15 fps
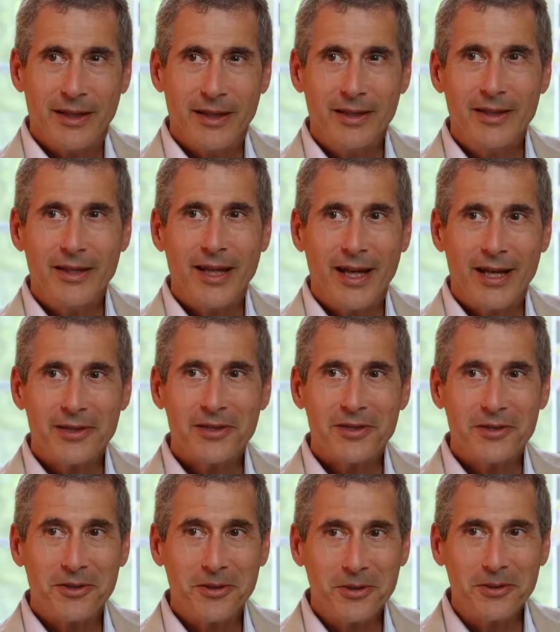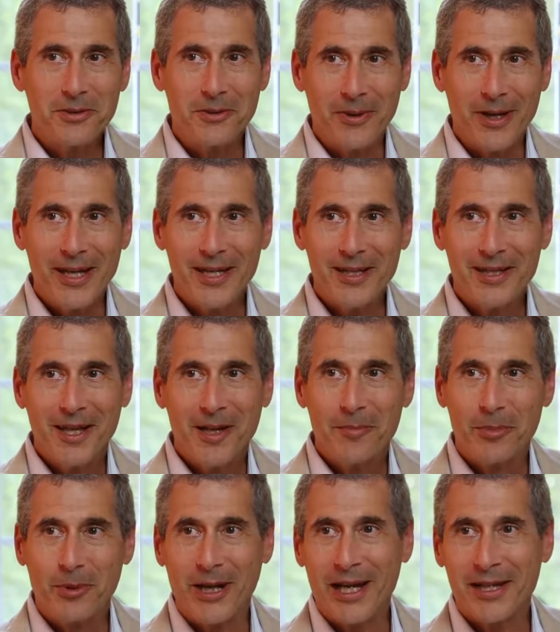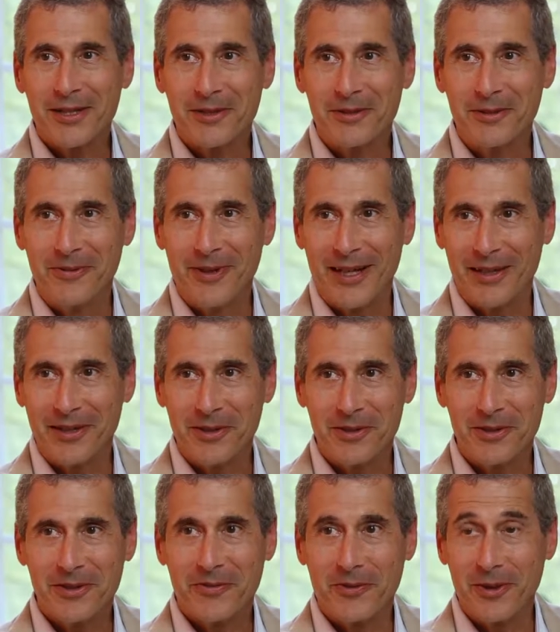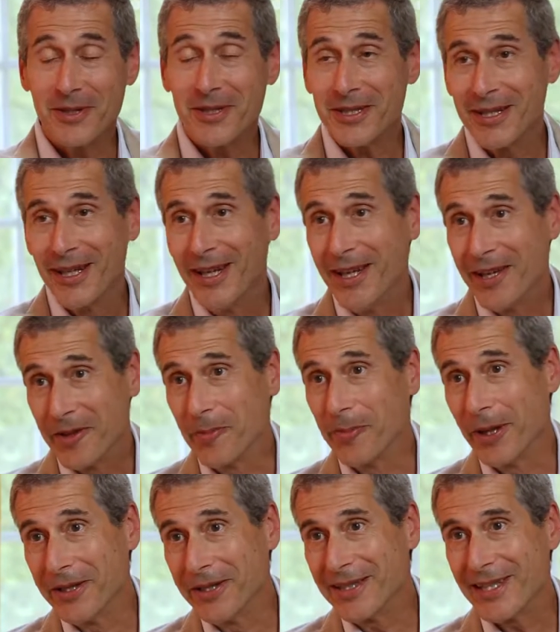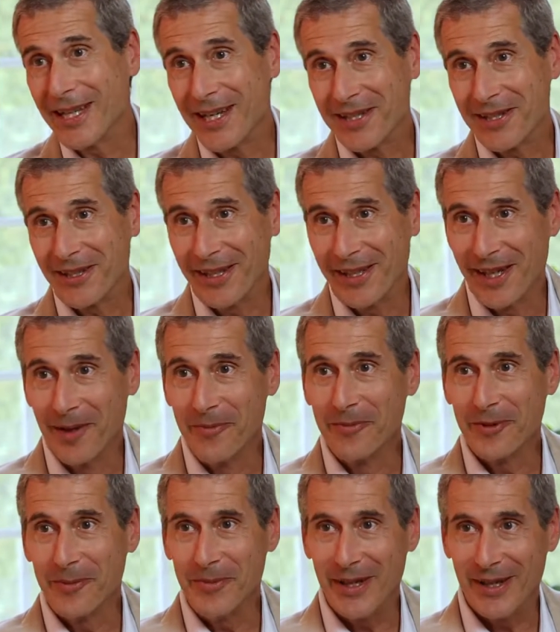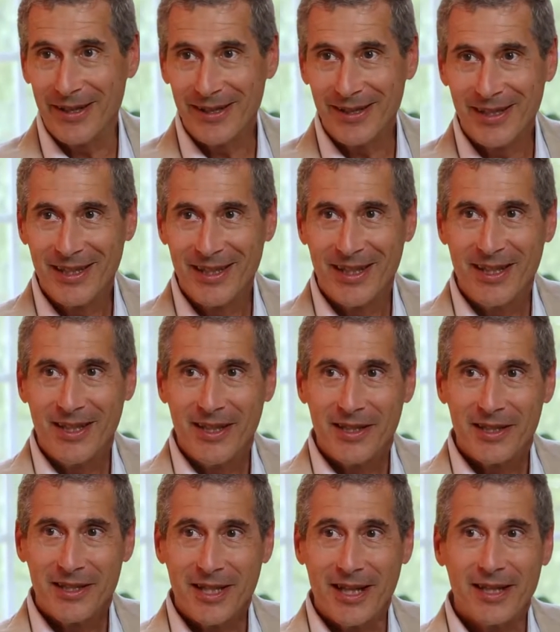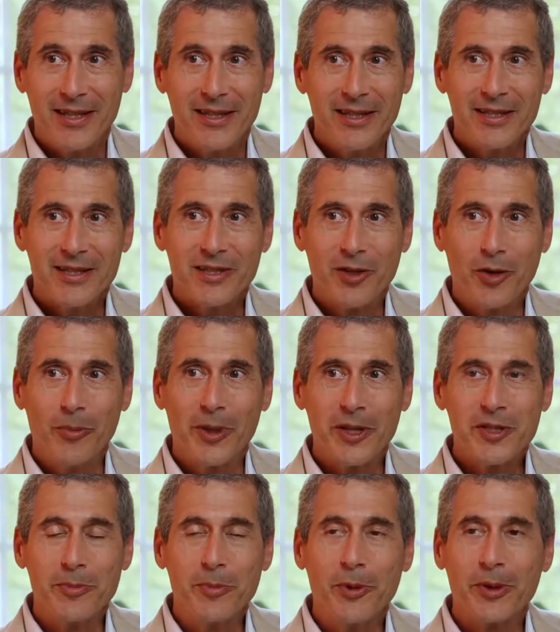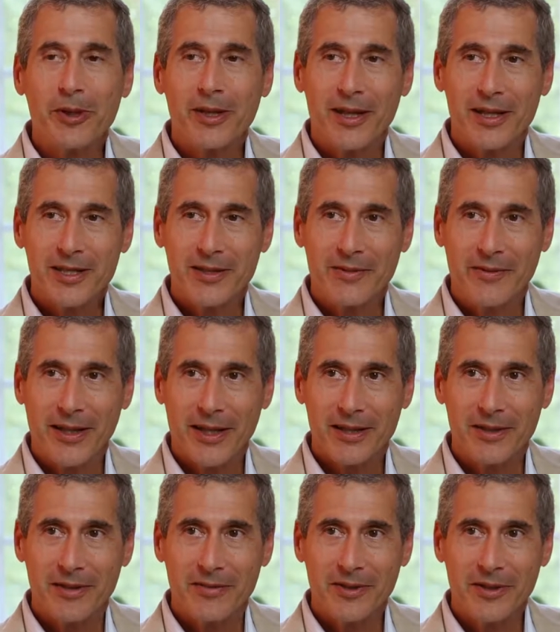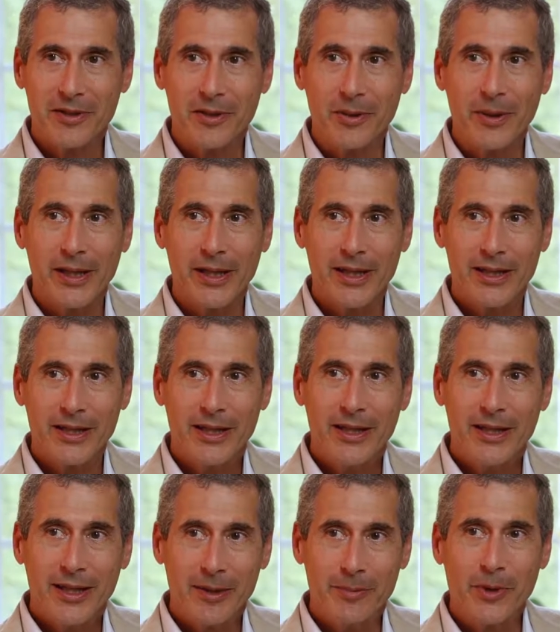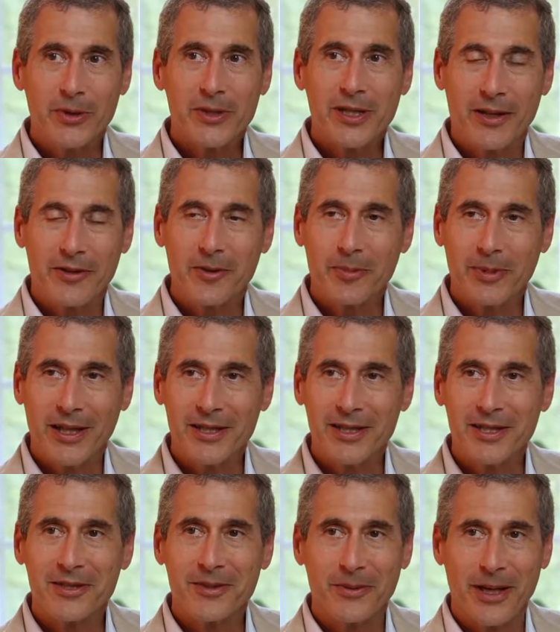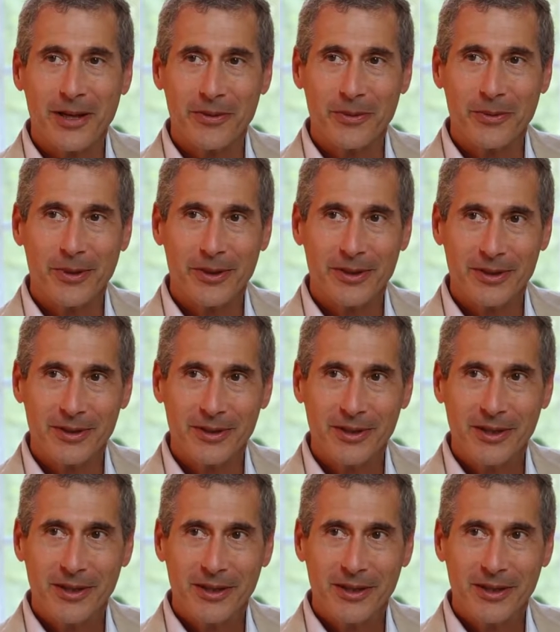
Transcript: India has two great practical values. First, the pundits actually come from there. Second, it's so much more cost-effective than doing it at most other places around the world.